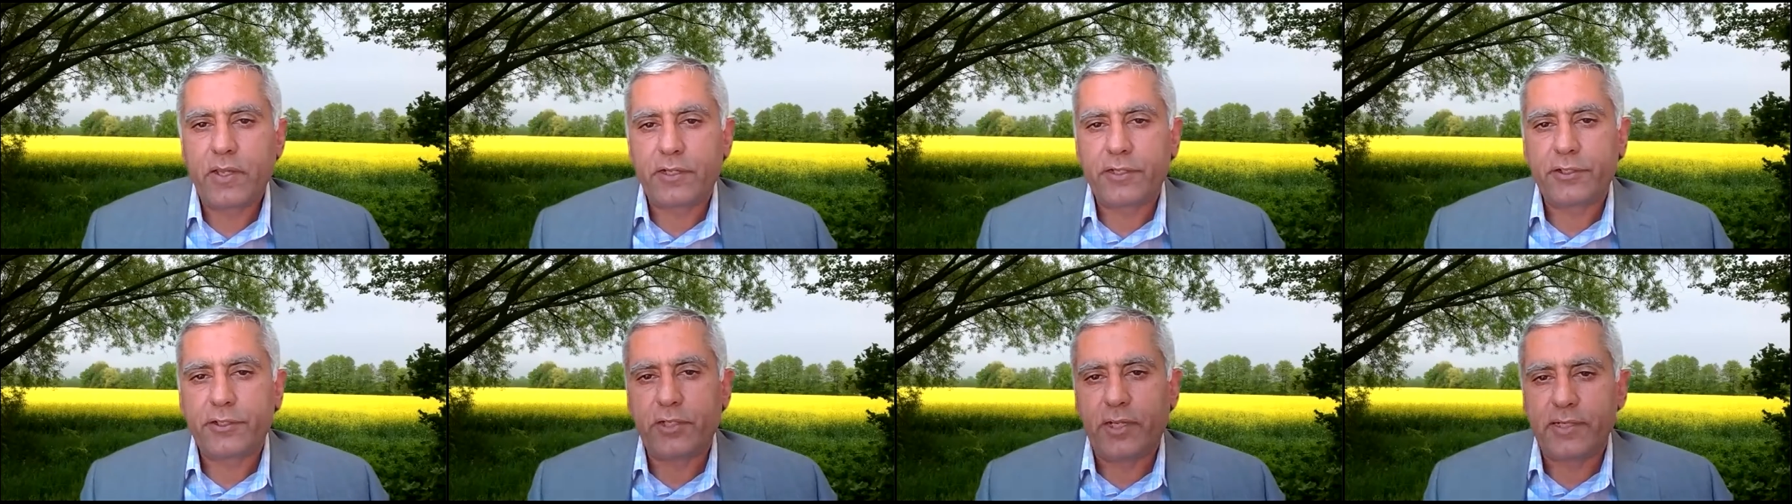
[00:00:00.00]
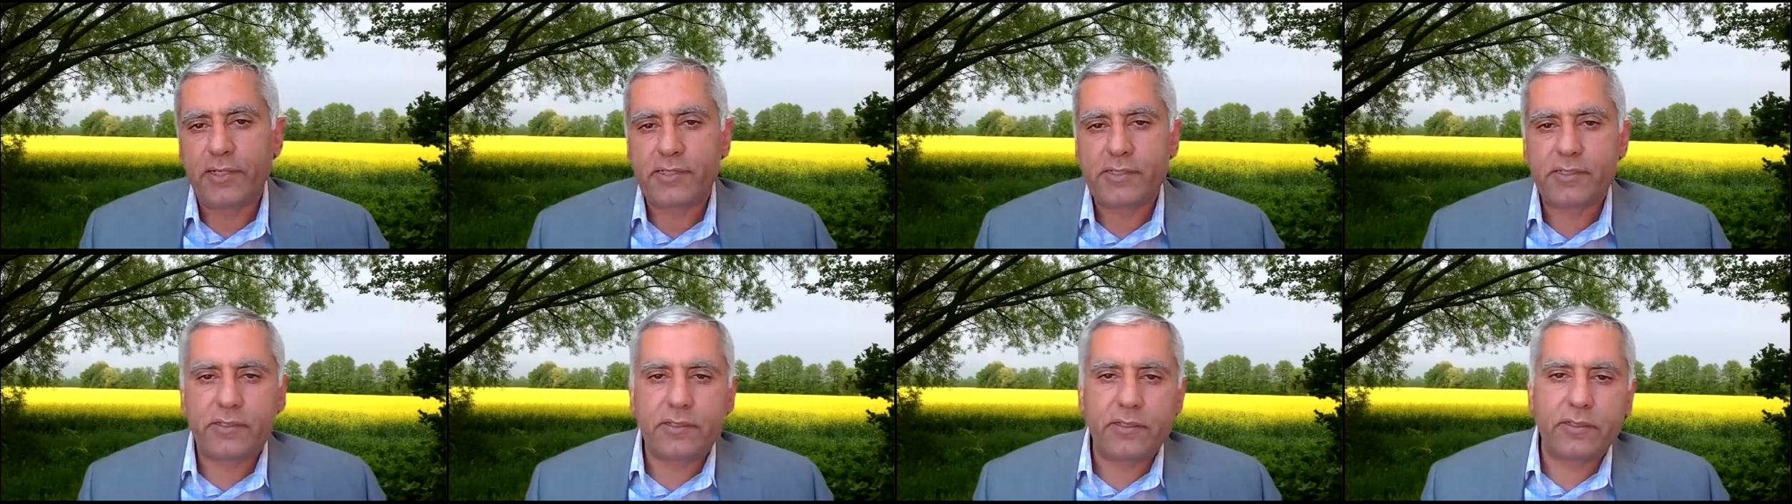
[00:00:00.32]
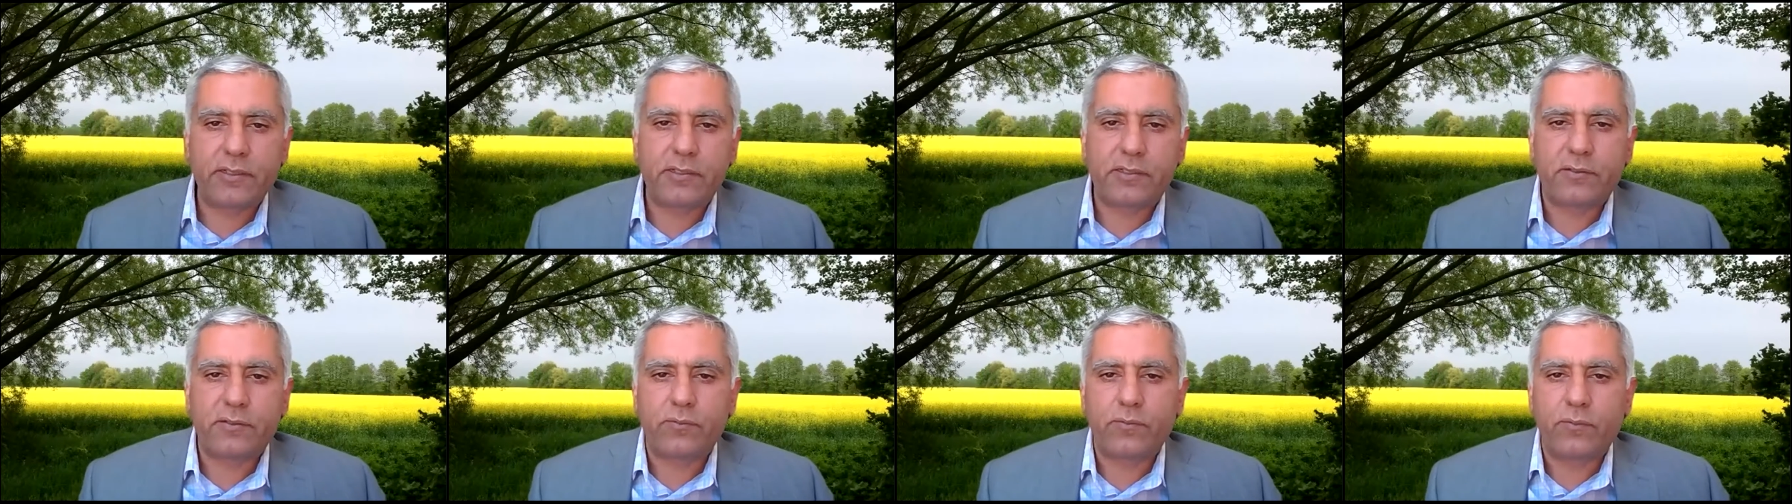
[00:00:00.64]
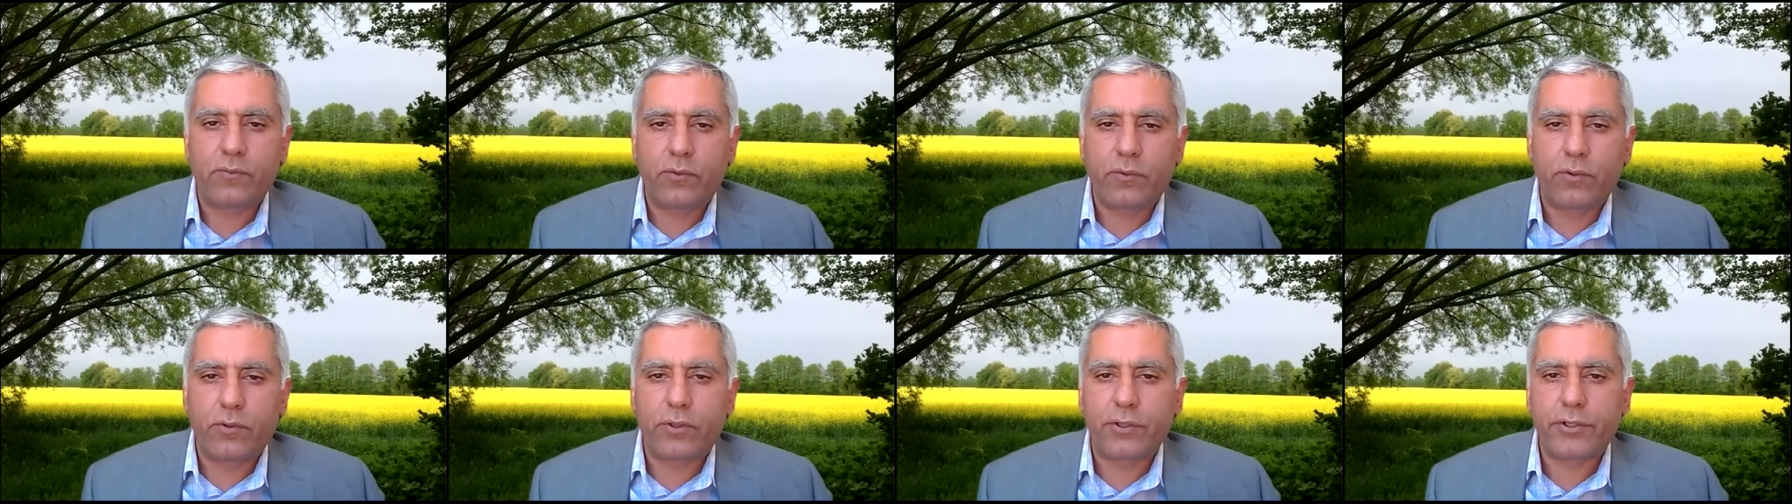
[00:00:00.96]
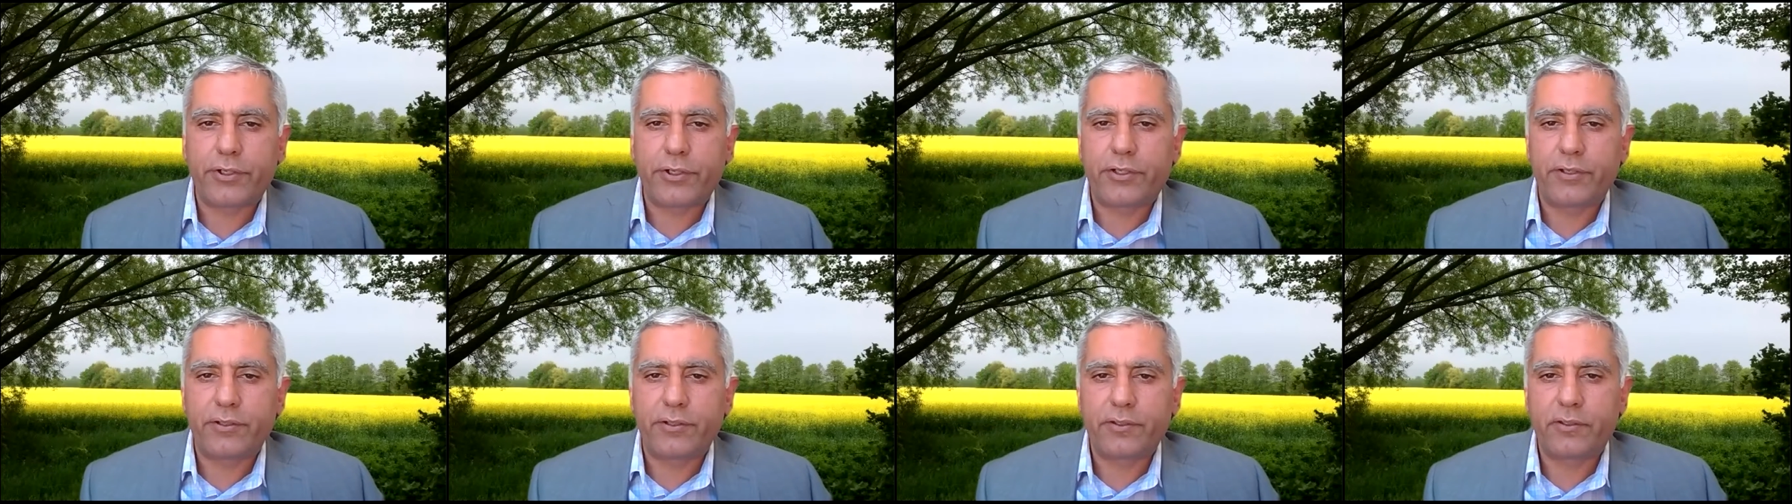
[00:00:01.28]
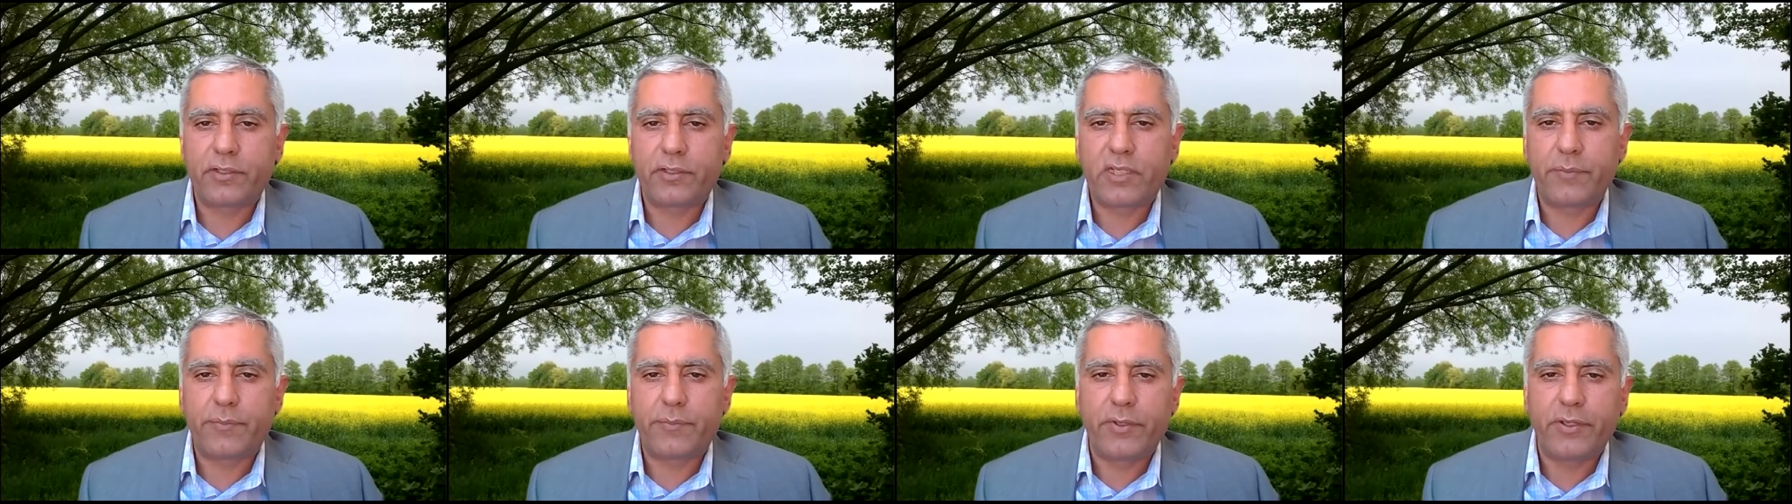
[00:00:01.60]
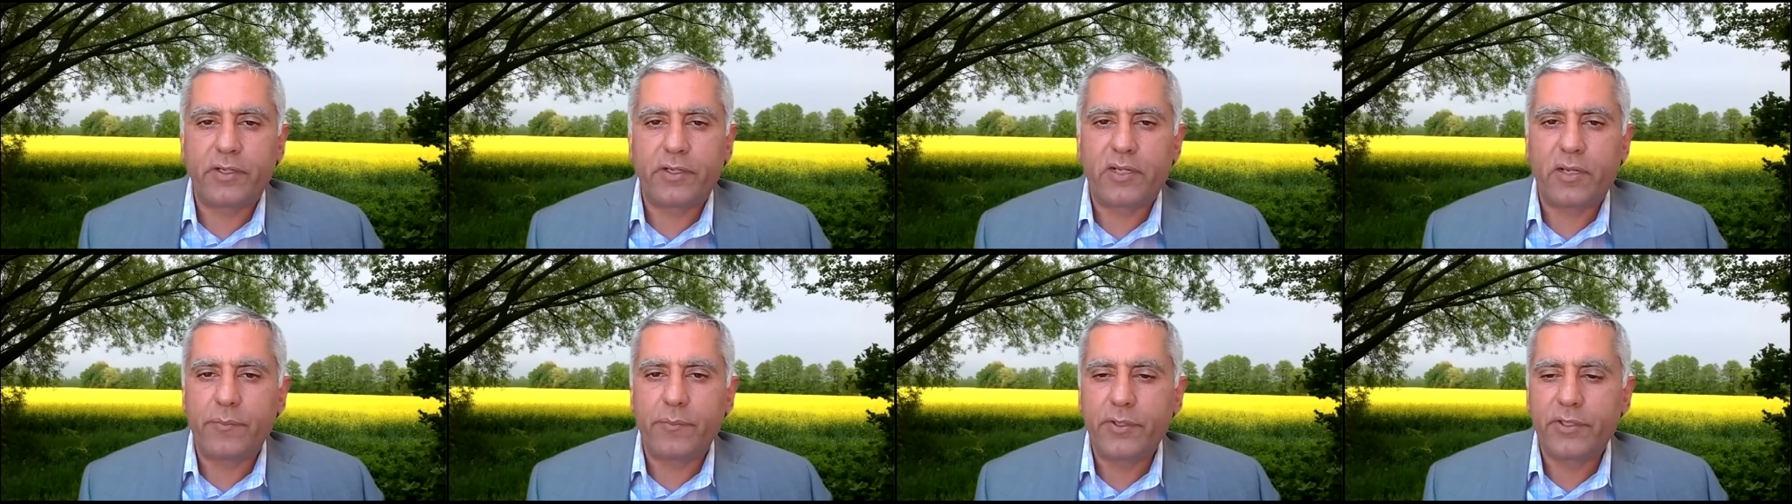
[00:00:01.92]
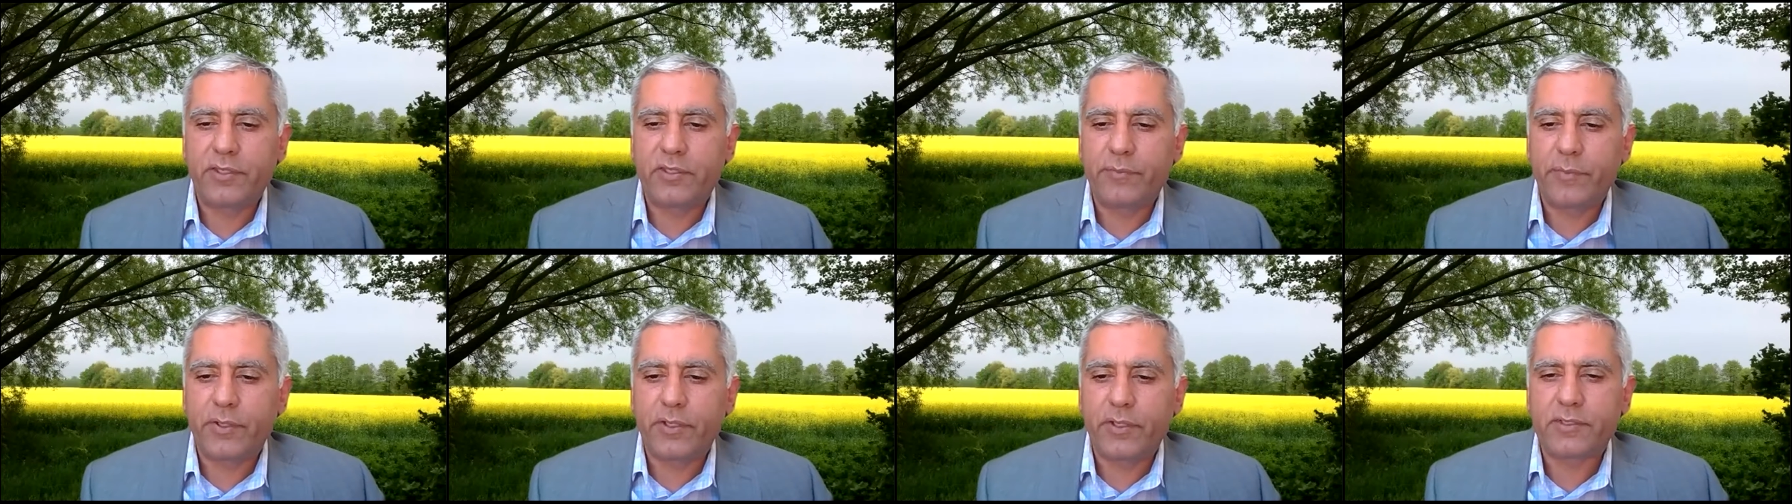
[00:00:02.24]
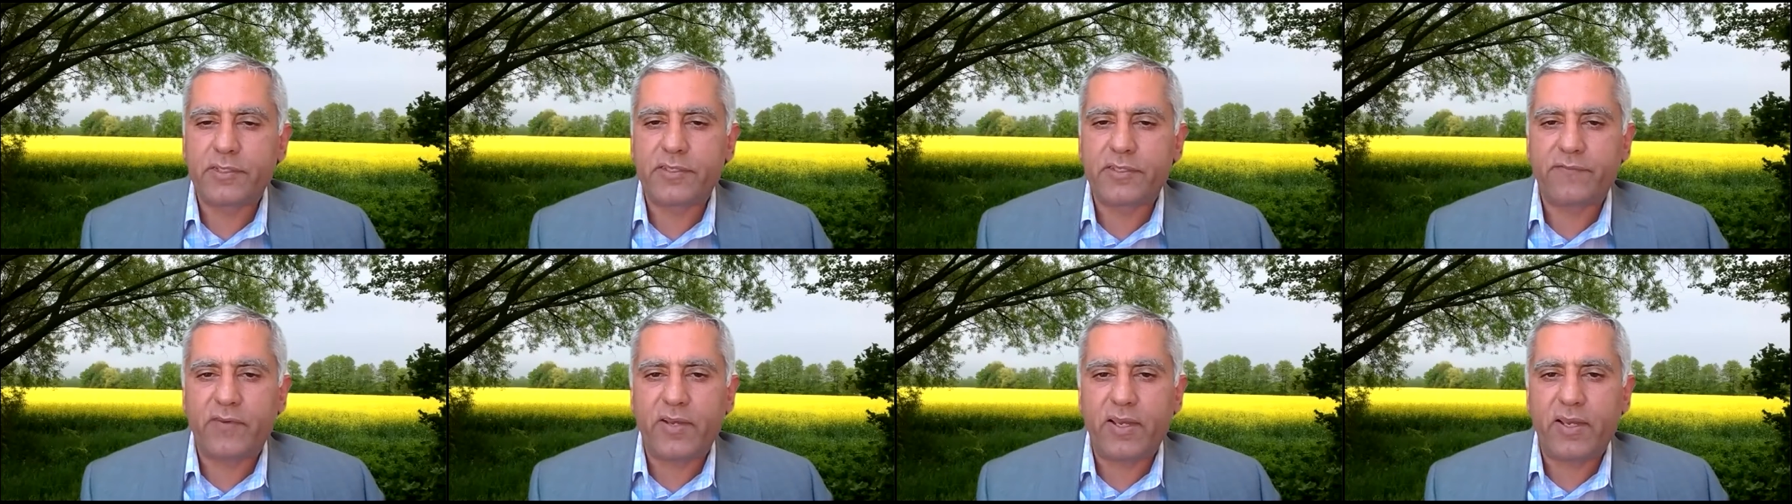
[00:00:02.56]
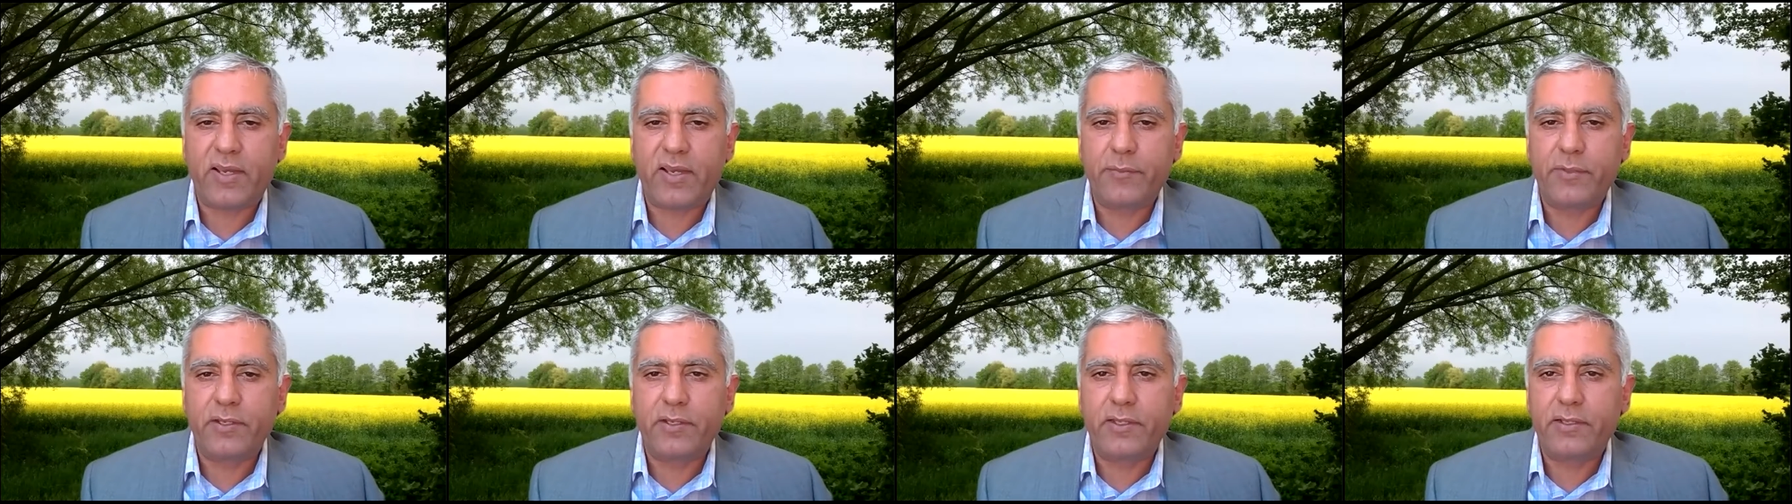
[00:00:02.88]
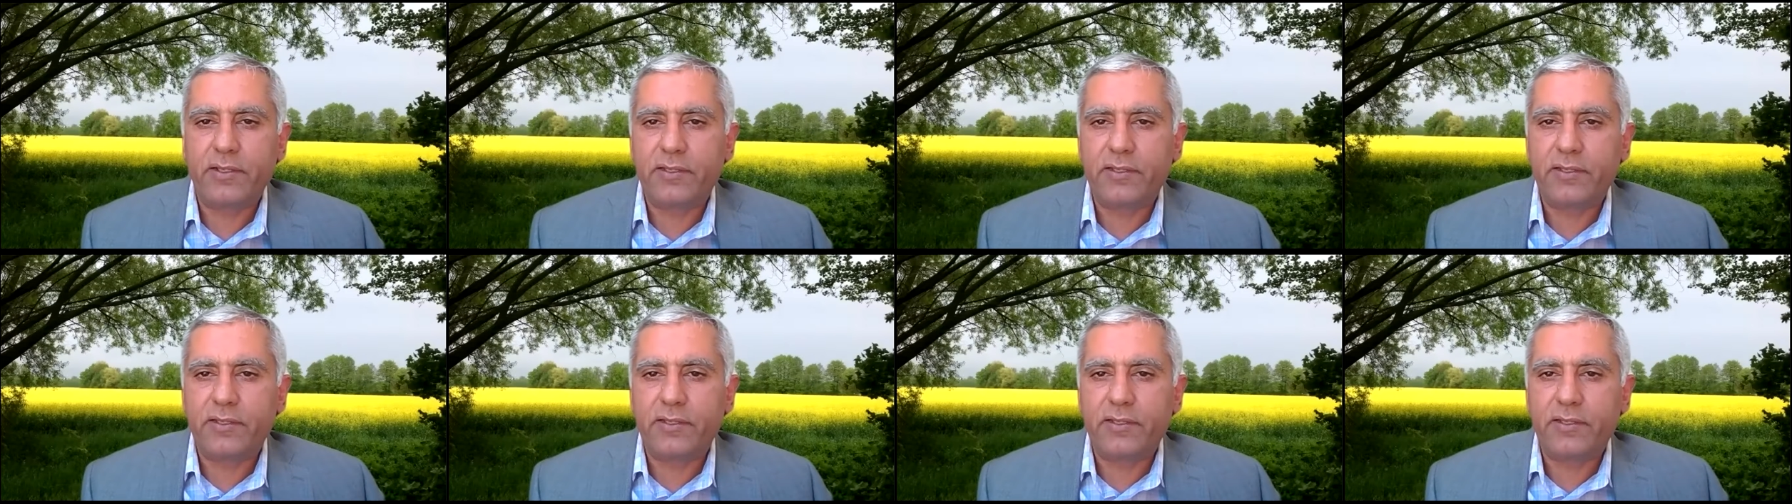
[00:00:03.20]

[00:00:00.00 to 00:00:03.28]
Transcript: justice, work, keeping commitments, family.